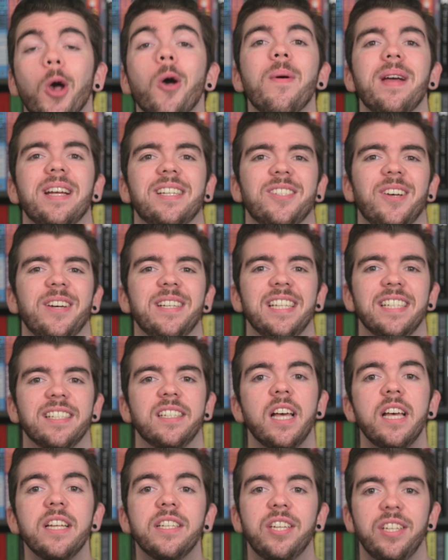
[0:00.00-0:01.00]
excited
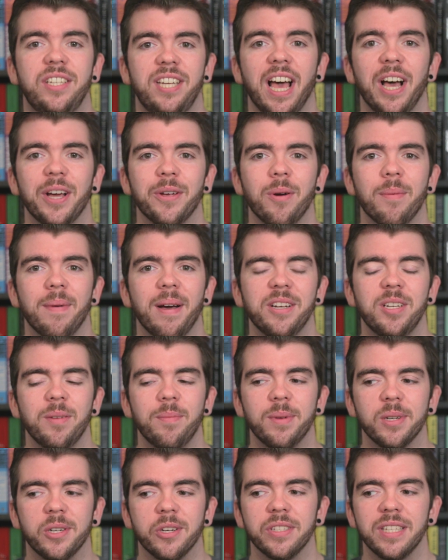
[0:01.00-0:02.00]
to tell you about
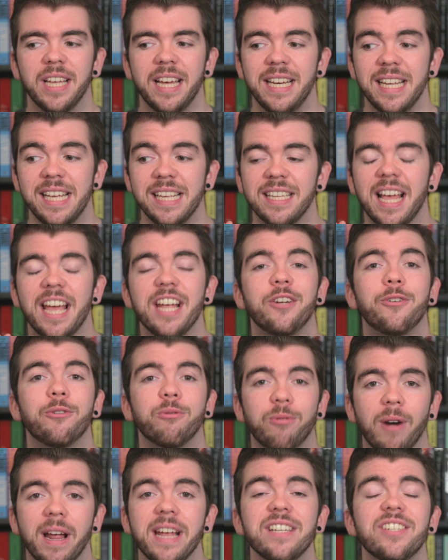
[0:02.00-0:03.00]
it because it is a
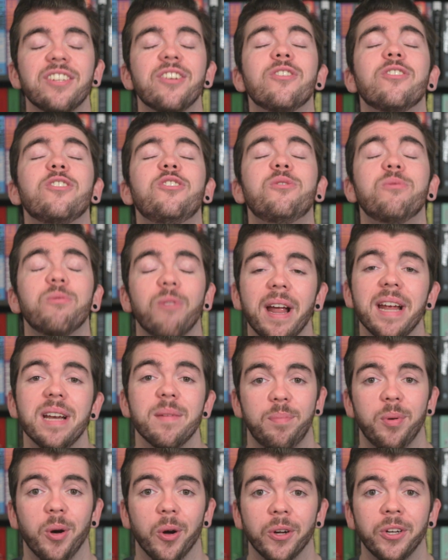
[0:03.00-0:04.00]
great,
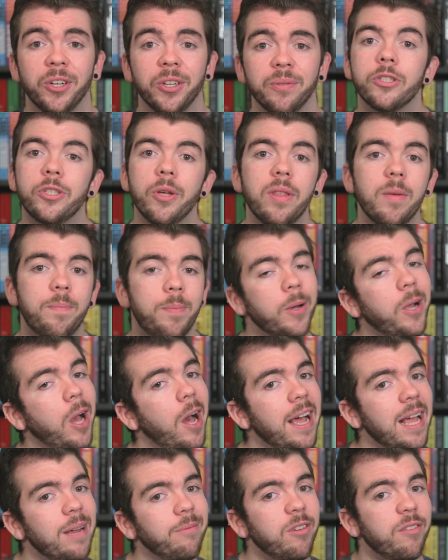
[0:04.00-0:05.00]
great book. So the book
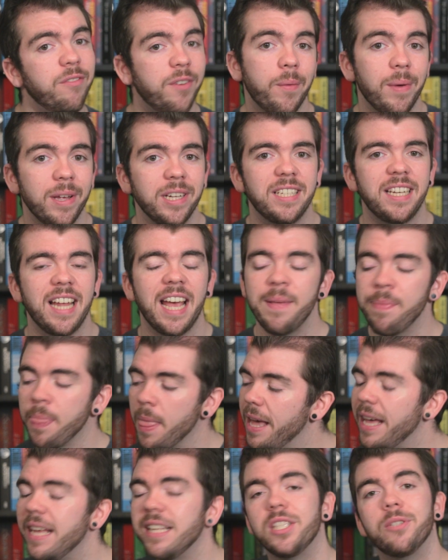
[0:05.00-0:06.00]
I am reviewing today
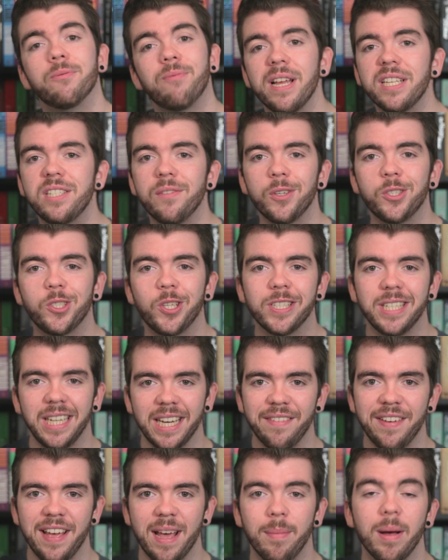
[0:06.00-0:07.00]
is The Rest of Us Just
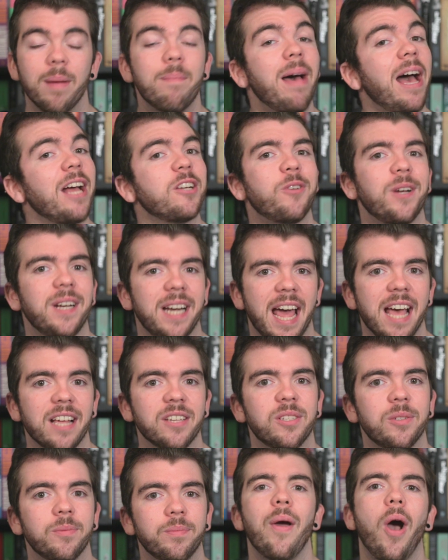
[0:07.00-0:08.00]
Live Here by Patrick
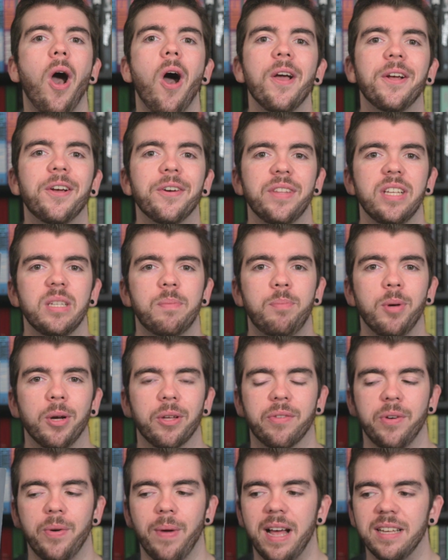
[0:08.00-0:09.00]
Ness. Now I got this book
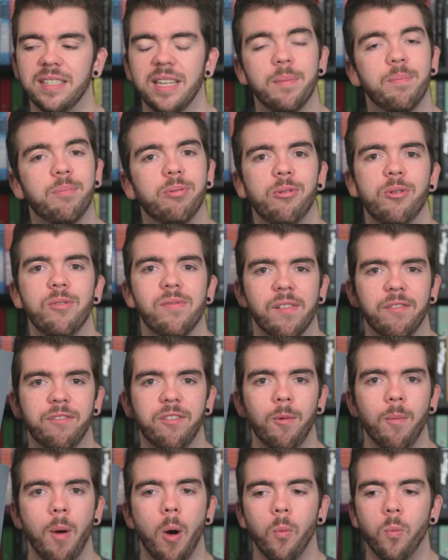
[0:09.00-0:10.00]
through as a proof
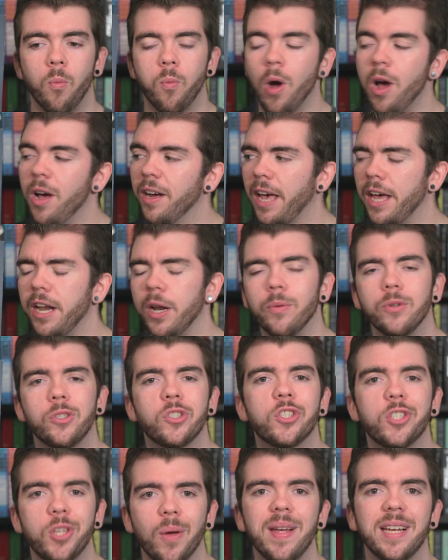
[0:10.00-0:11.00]
from work and I was
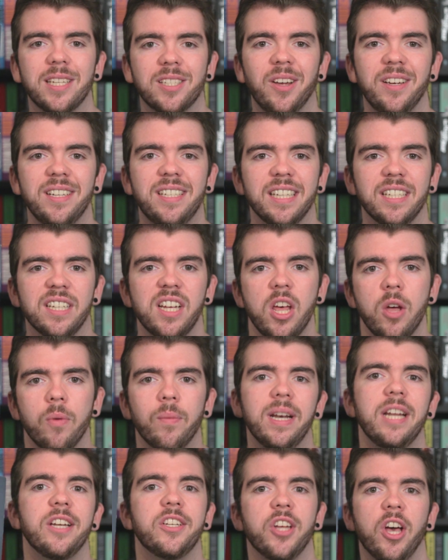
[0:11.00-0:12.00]
so excited
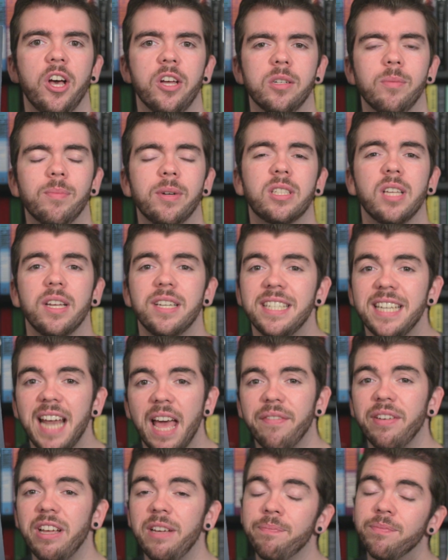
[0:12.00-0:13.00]
when it turned up because I'd
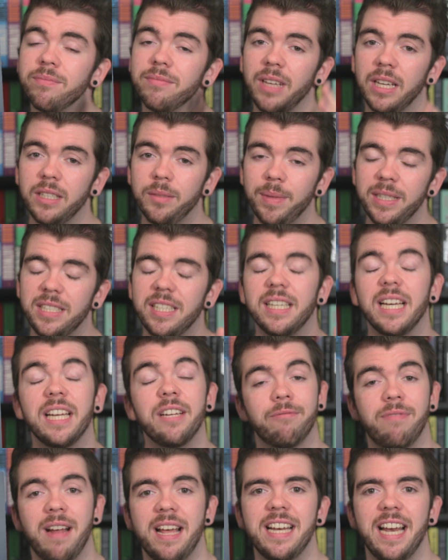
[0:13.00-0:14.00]
never admittedly
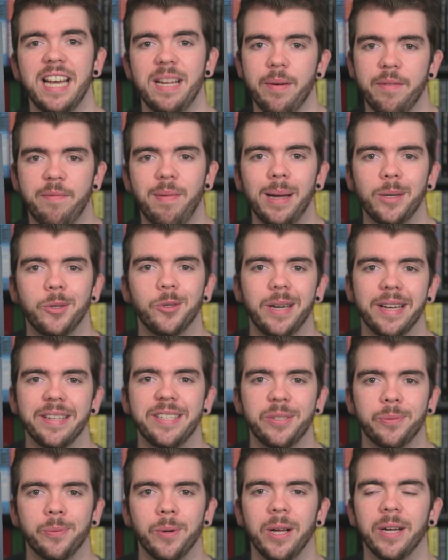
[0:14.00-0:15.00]
read any of Patrick
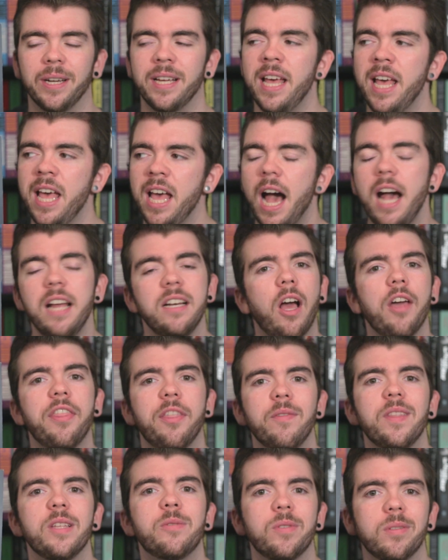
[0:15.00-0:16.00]
Ness's work and I
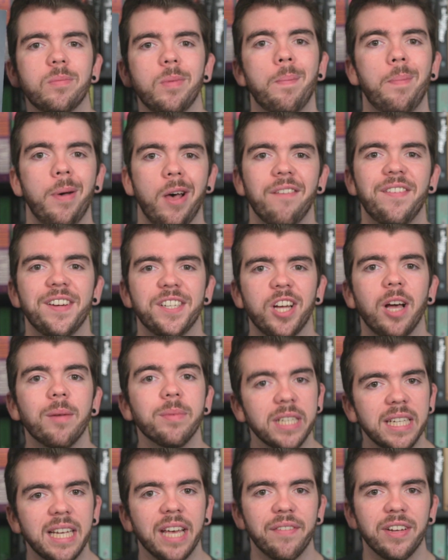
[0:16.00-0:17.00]
thought this was the perfect time
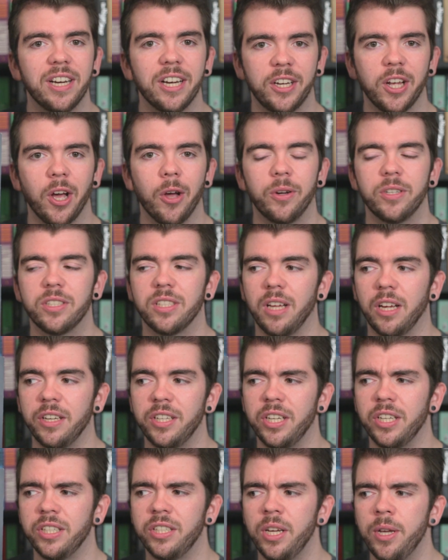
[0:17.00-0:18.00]
to give it a go because I'd
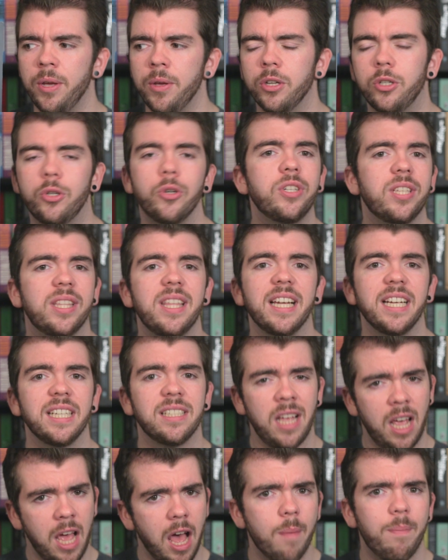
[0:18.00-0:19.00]
heard good
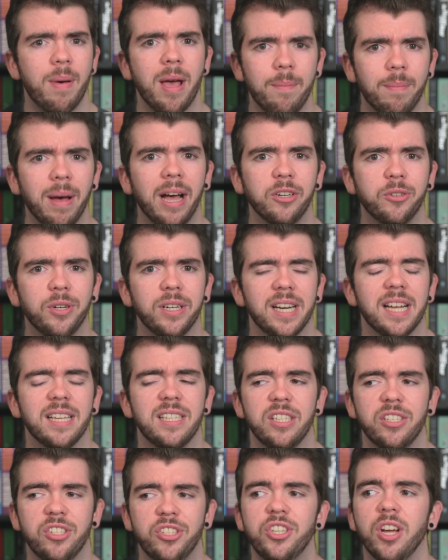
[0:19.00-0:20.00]
things about Patrick
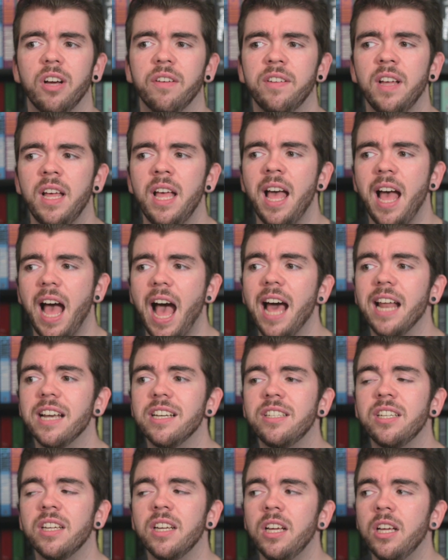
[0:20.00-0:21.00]
Ness's stuff
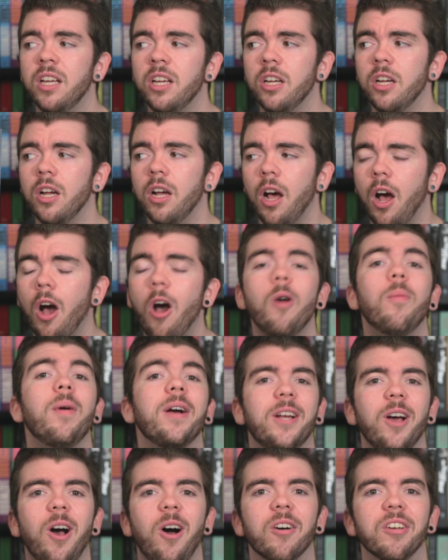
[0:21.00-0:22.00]
and oh my
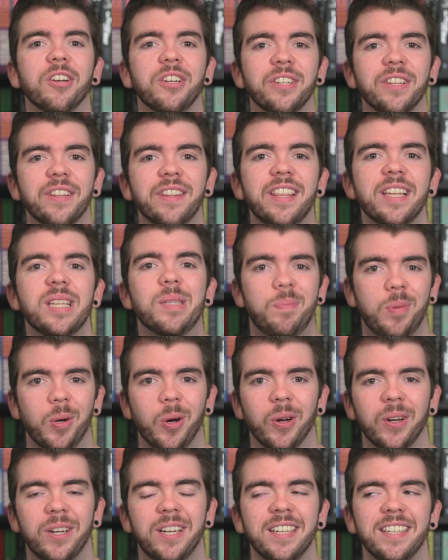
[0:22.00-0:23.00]
god, this
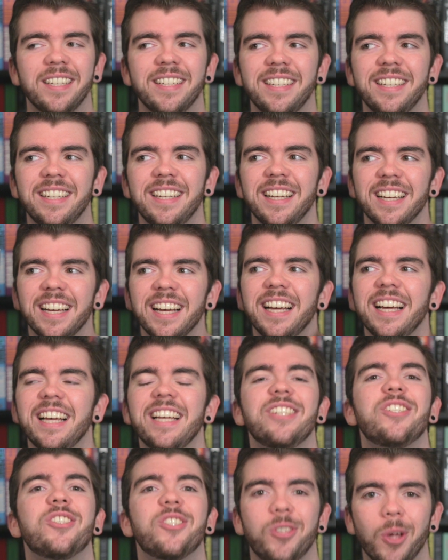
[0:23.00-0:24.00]
book
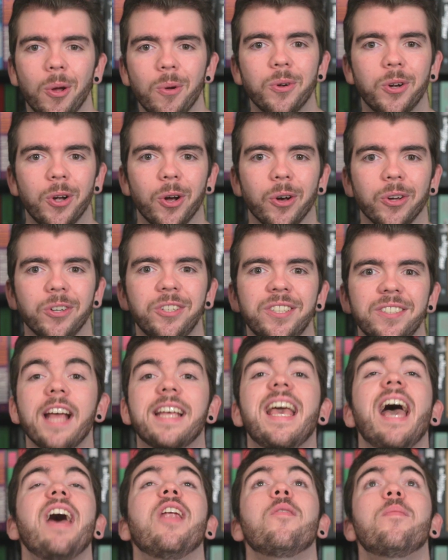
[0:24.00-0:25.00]
is so good. I
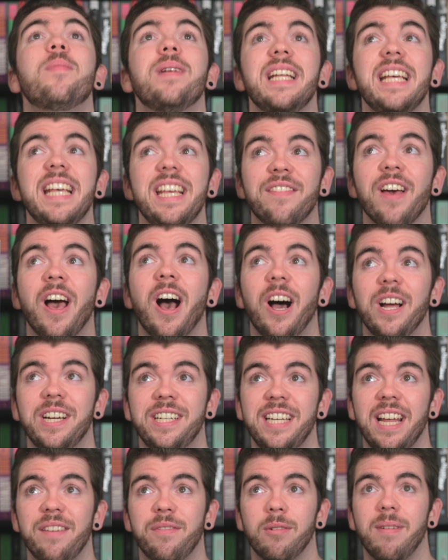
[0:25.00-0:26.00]
cannot believe I'd
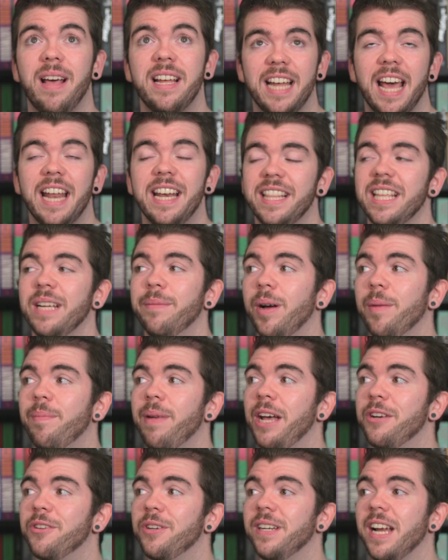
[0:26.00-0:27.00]
never read anything by
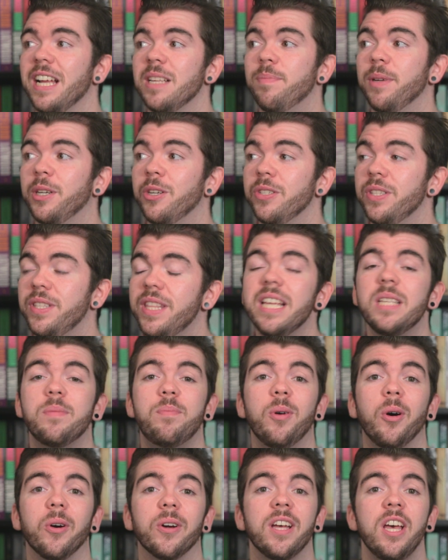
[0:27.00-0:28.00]
Patrick Ness because this
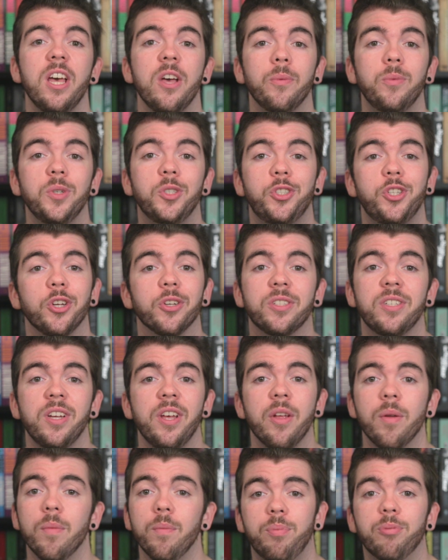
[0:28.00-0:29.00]
book was just
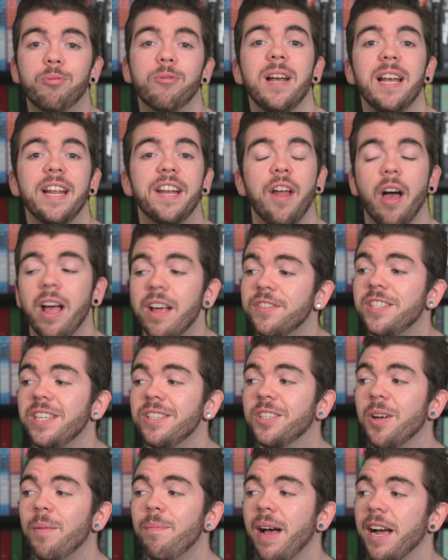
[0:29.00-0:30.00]
brilliant. I have
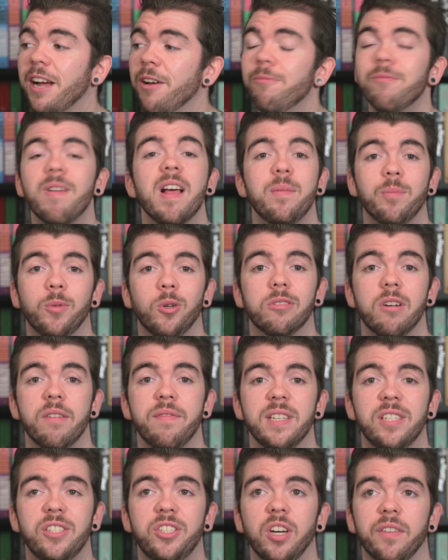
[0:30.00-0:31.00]
since gone back and read more of
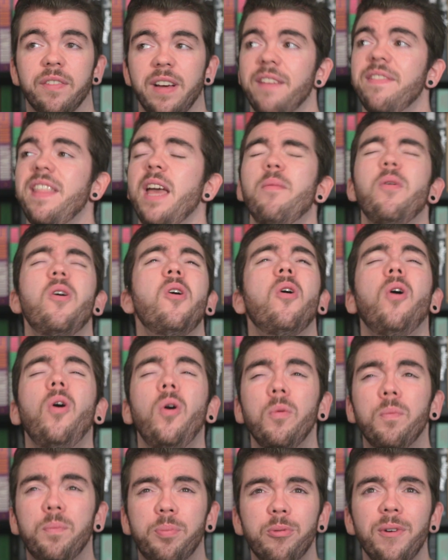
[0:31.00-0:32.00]
his stuff and they're
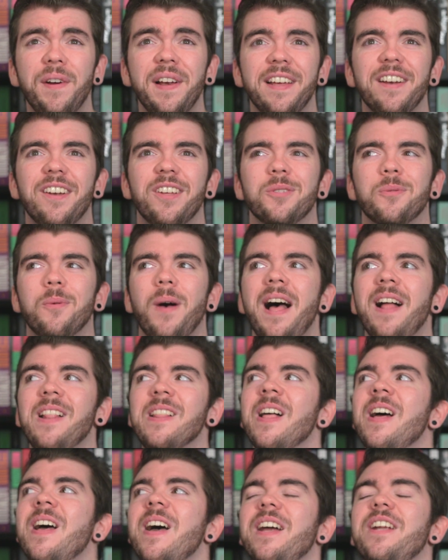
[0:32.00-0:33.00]
all brilliant as
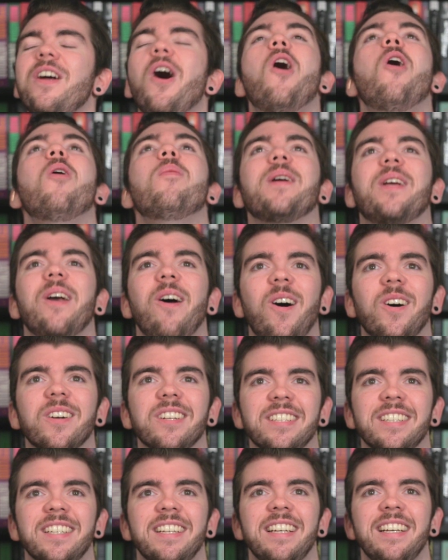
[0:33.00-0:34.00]
well. And oh my
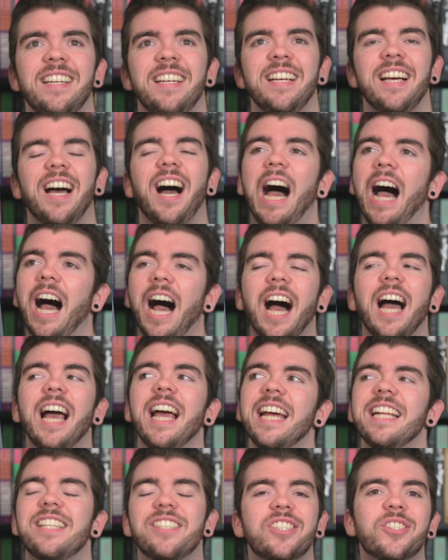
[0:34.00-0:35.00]
god,
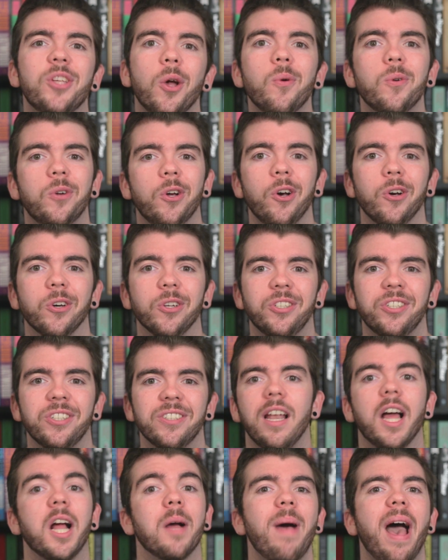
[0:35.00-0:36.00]
it's so good.
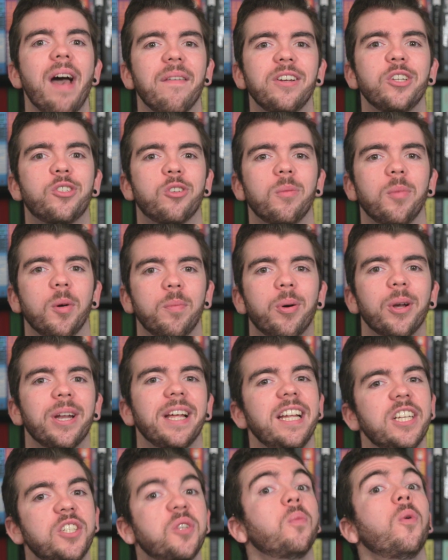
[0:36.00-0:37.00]
Like I'm having trouble
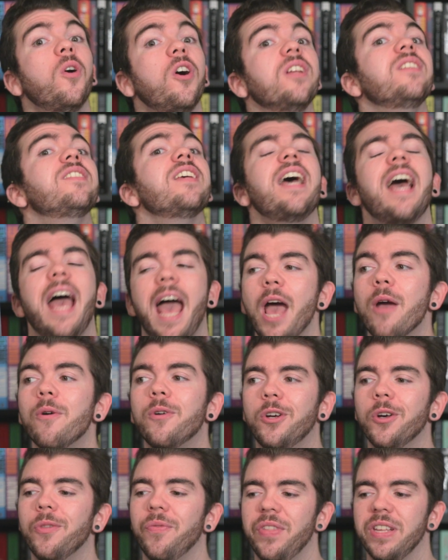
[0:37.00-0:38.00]
putting into words how
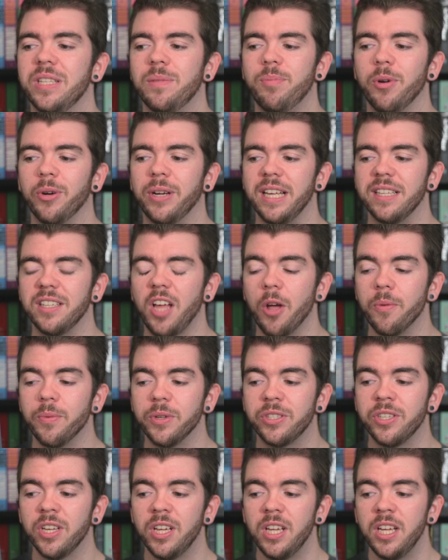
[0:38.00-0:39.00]
good this book is. I
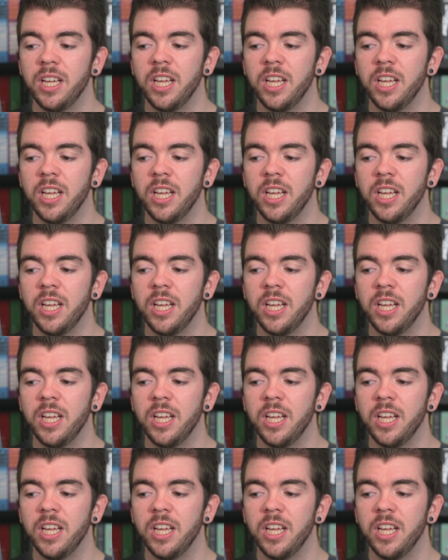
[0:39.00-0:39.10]
was